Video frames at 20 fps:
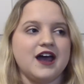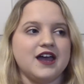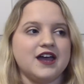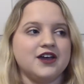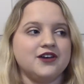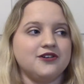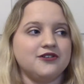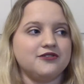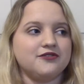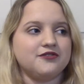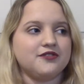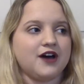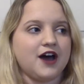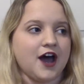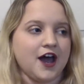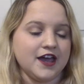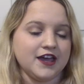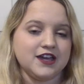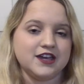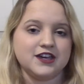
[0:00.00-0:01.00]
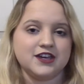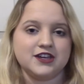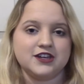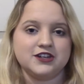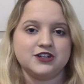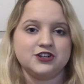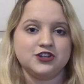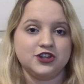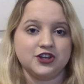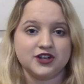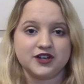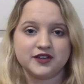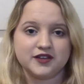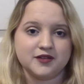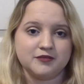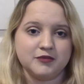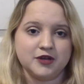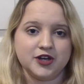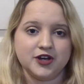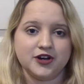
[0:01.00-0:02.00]
if I can look in
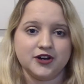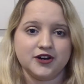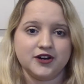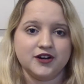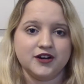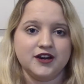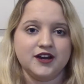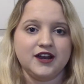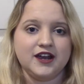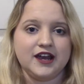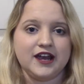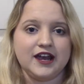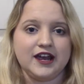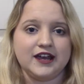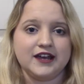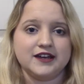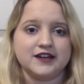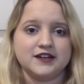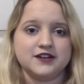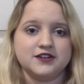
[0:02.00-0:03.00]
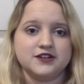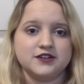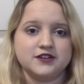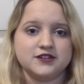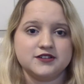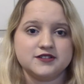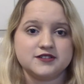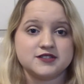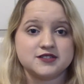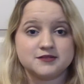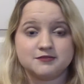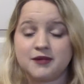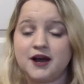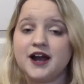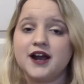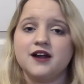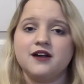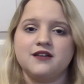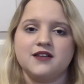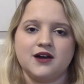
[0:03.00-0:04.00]
the mirror and
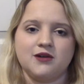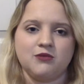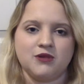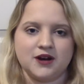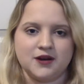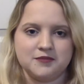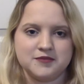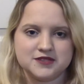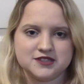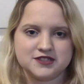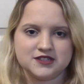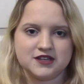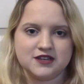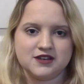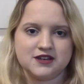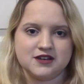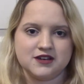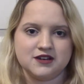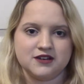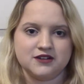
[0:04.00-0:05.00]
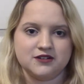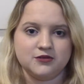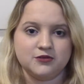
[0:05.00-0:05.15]
smile at what I'm seeing,